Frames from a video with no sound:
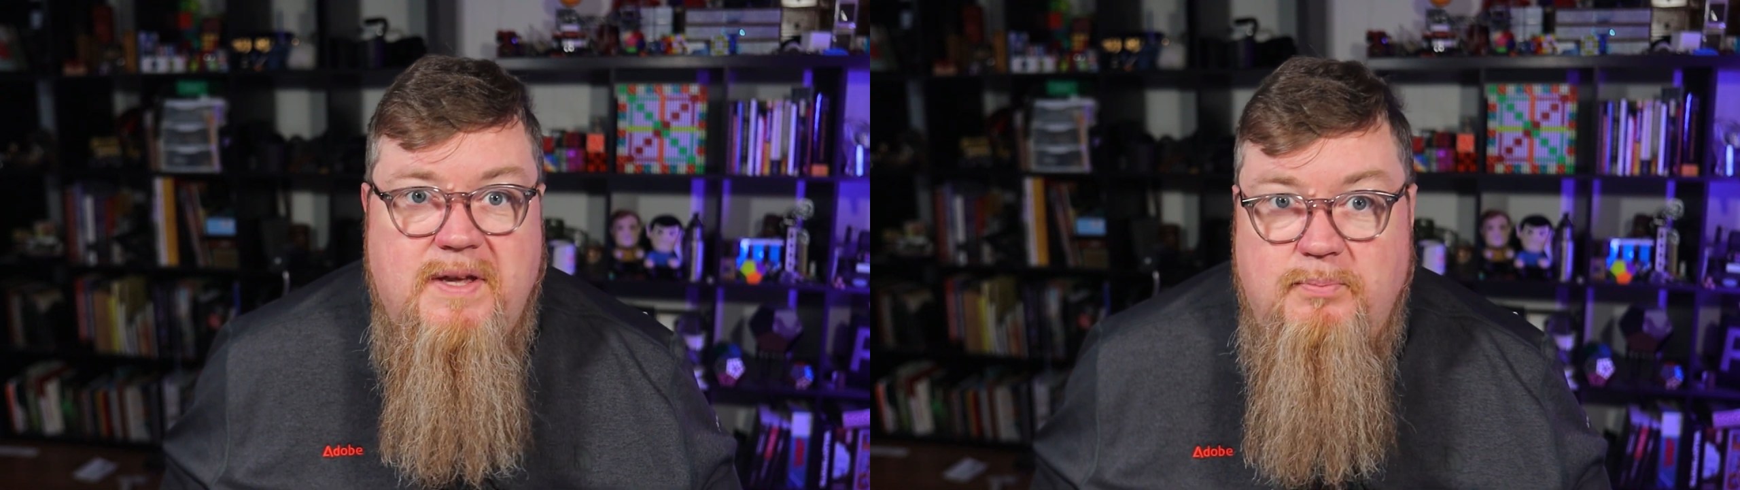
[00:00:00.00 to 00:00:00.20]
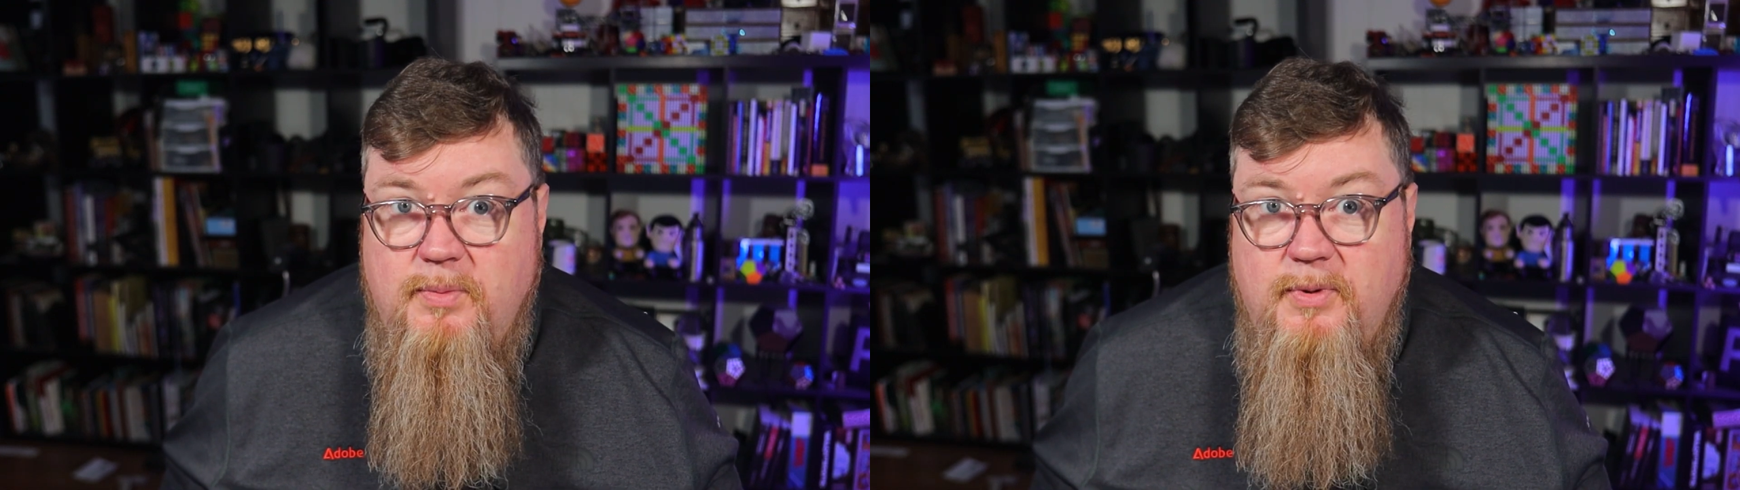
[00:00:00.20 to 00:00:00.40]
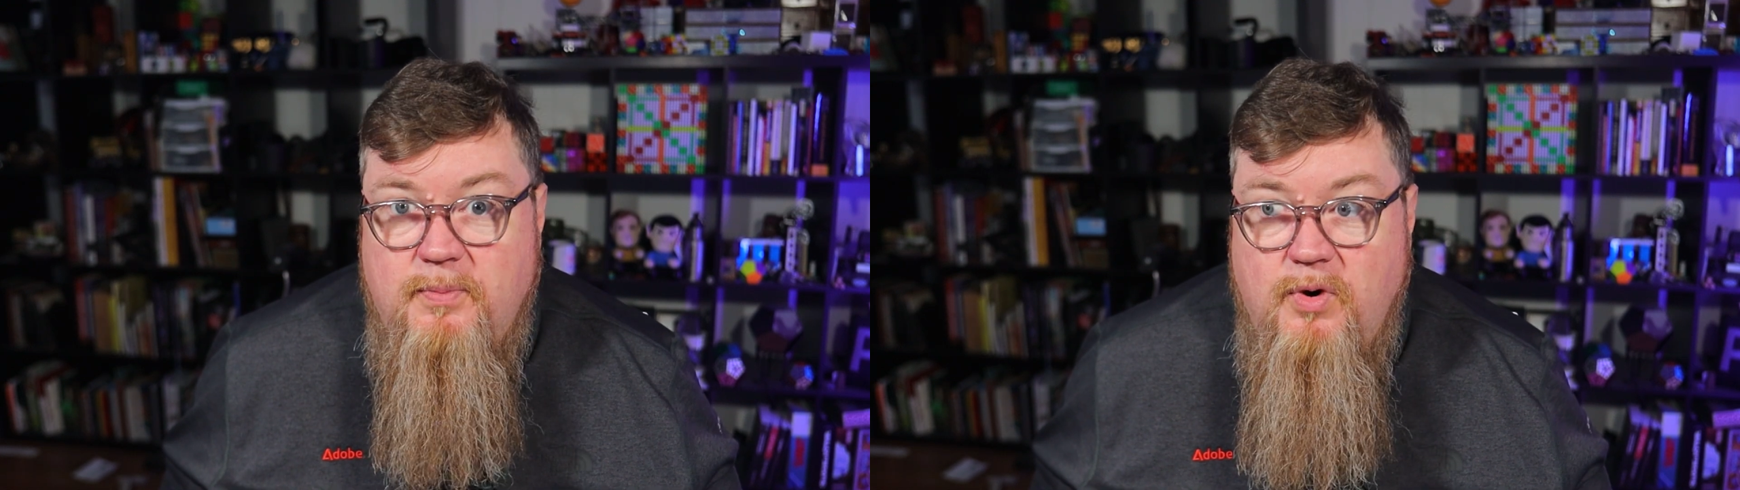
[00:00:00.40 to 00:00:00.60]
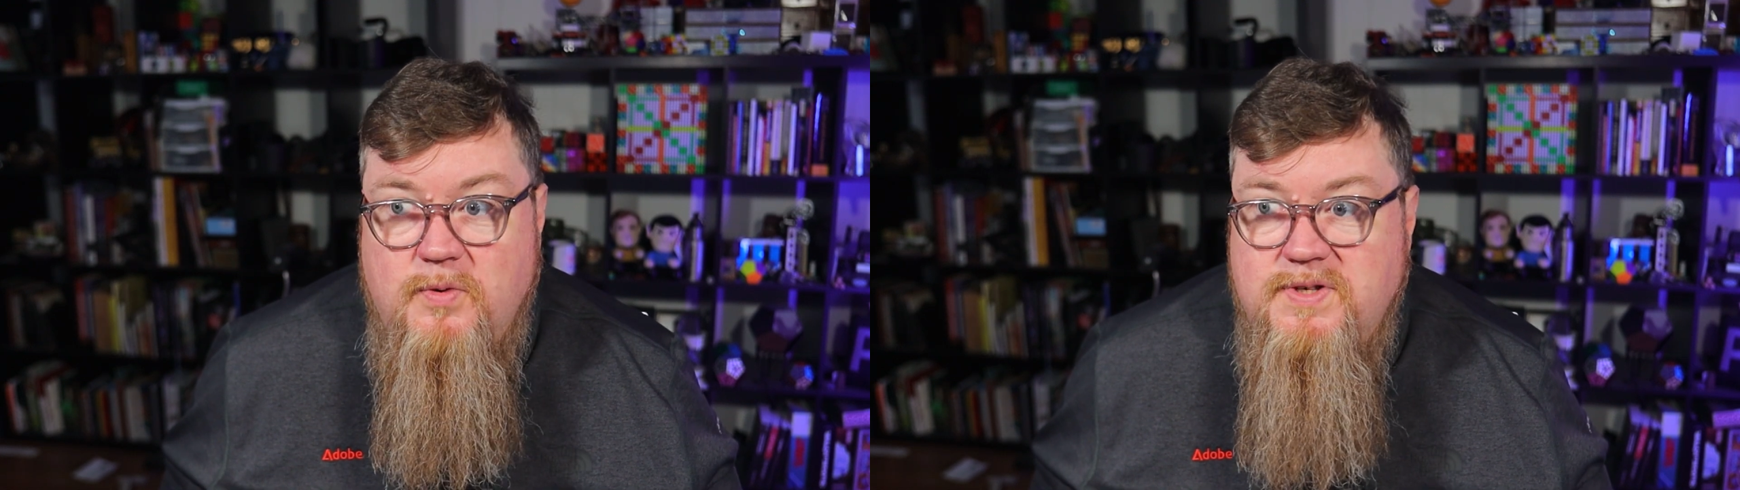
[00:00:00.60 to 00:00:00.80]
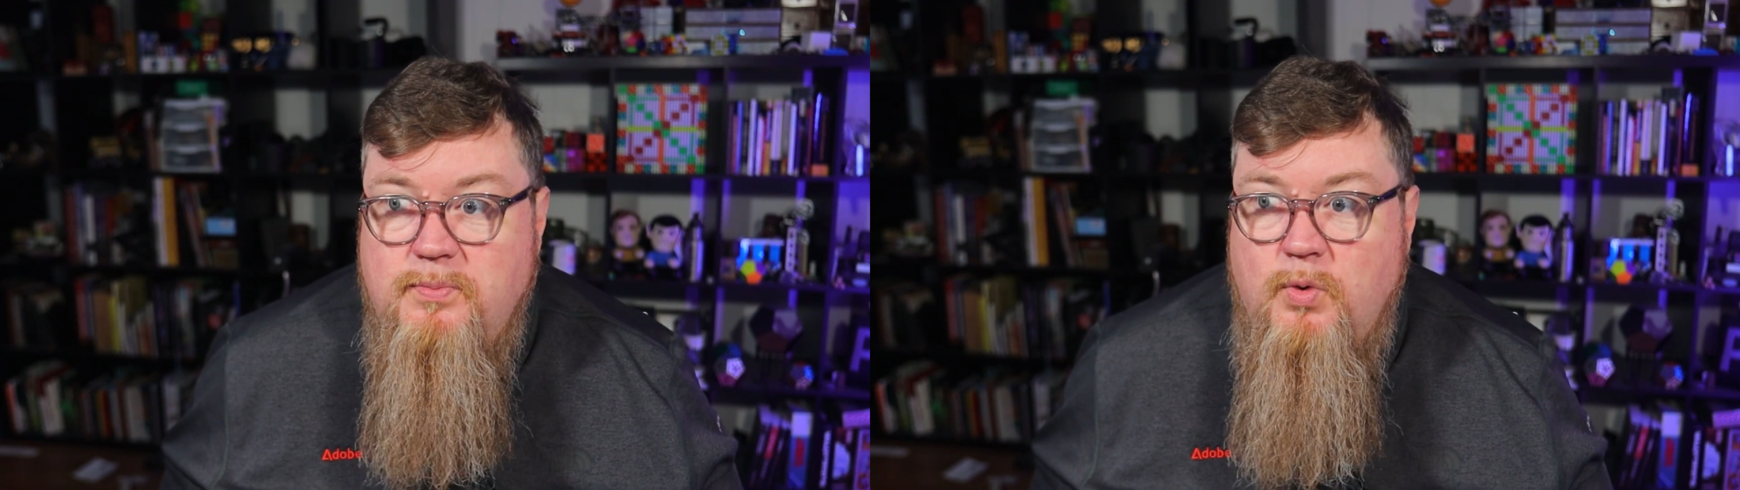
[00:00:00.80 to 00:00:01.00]
that Premiere Pro
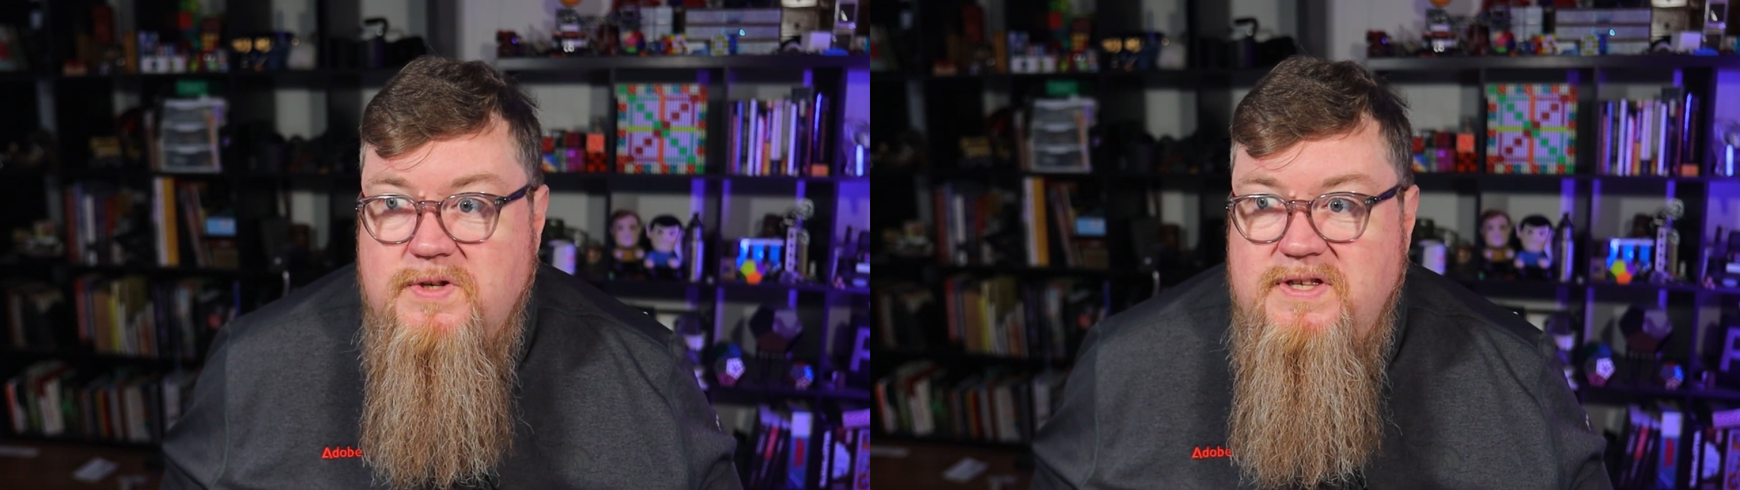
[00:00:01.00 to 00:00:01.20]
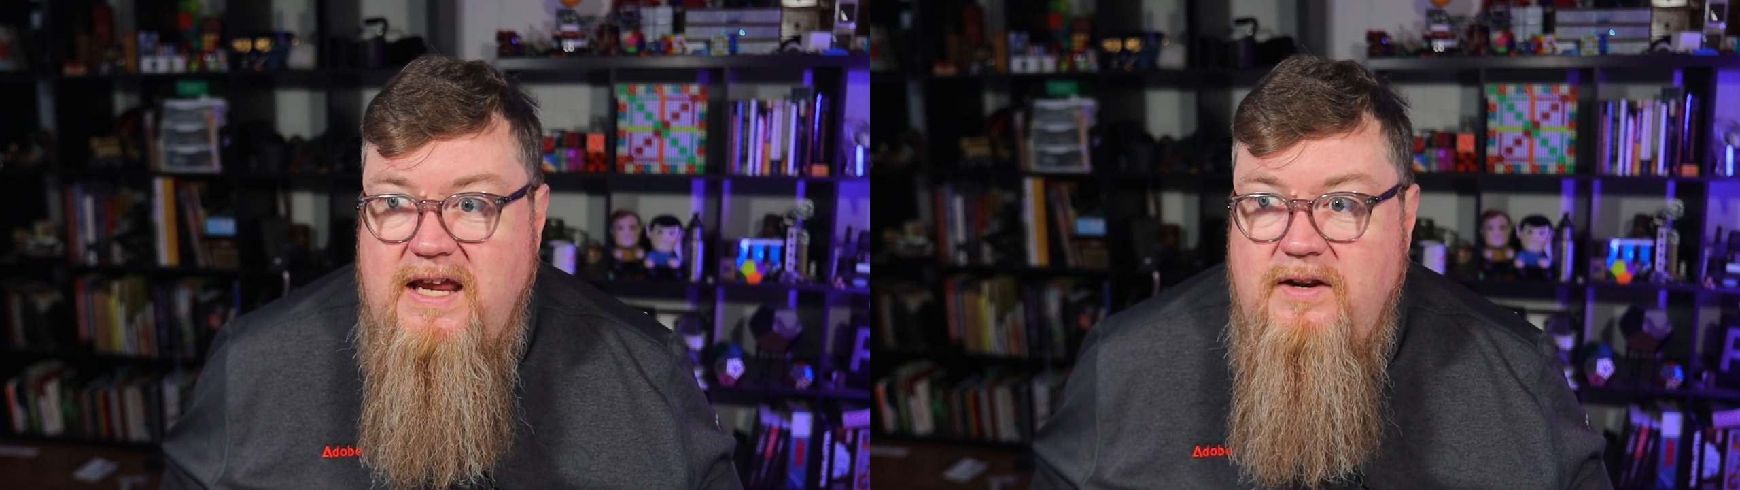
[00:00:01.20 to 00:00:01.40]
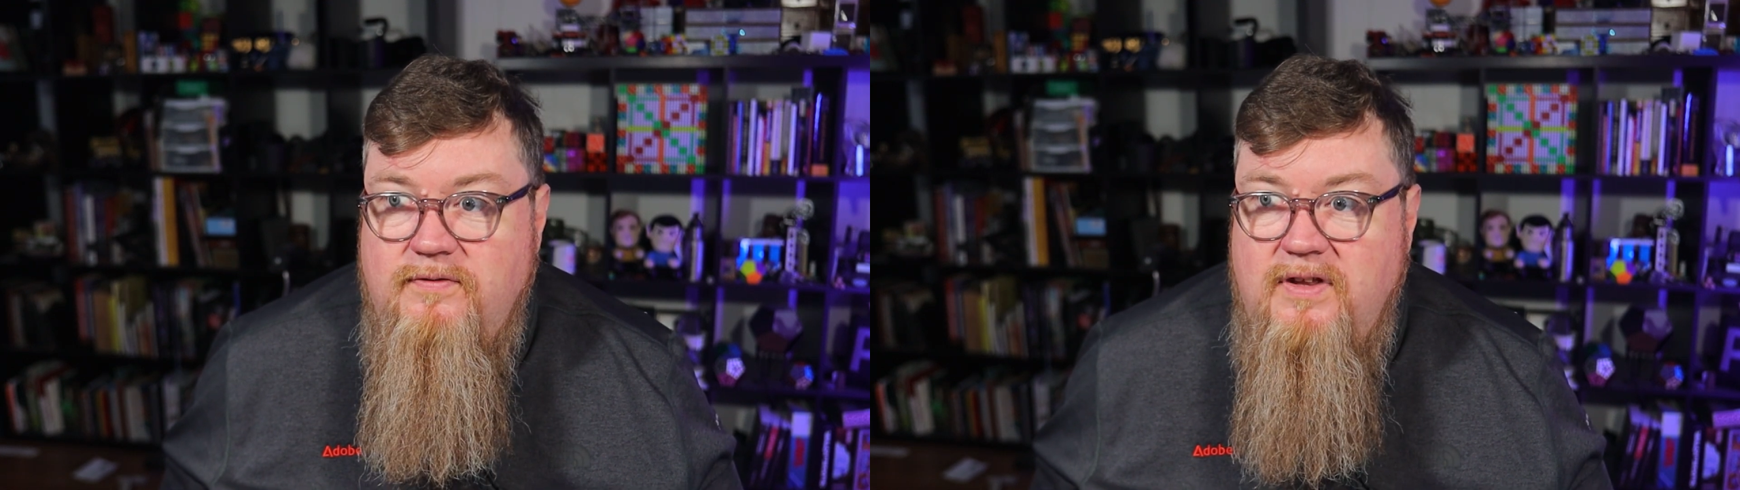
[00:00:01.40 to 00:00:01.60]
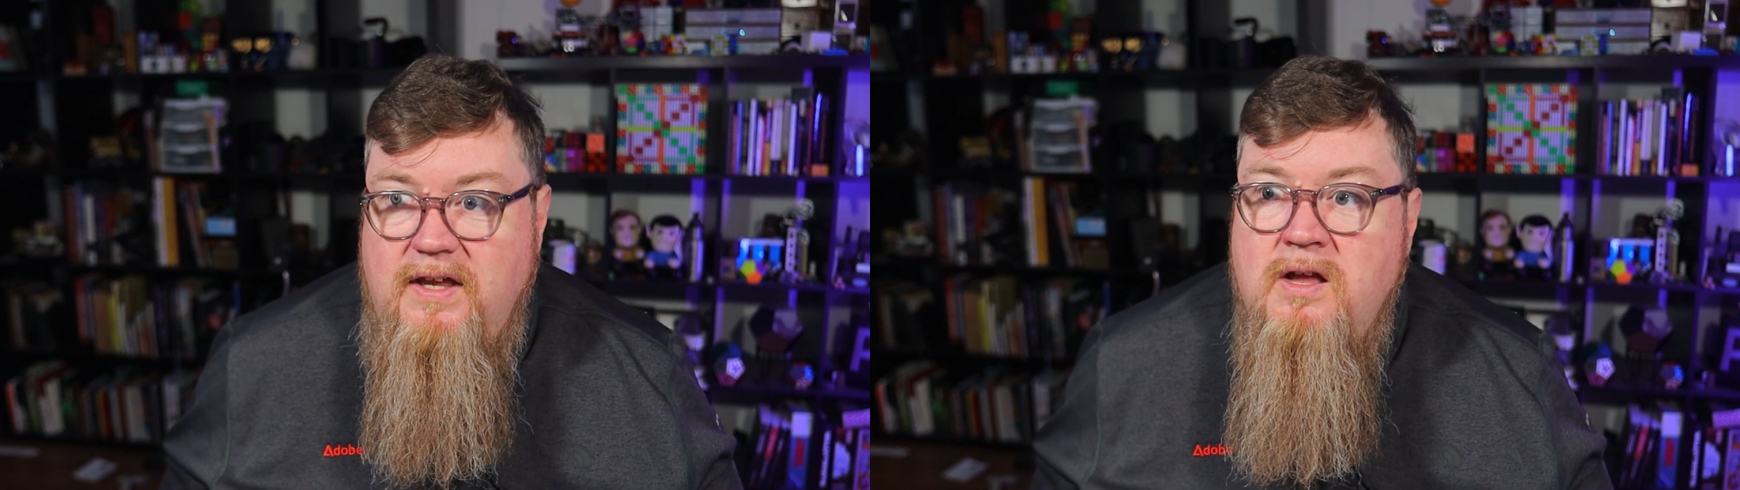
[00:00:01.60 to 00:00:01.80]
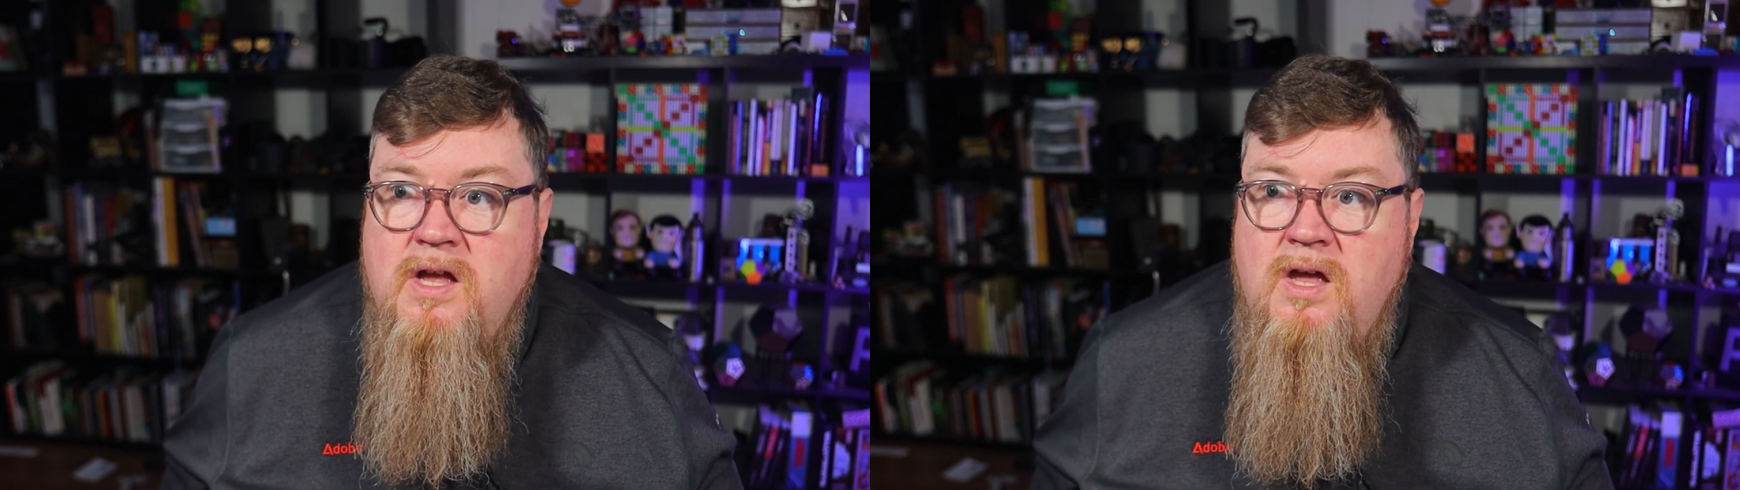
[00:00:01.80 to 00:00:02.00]
supports natively.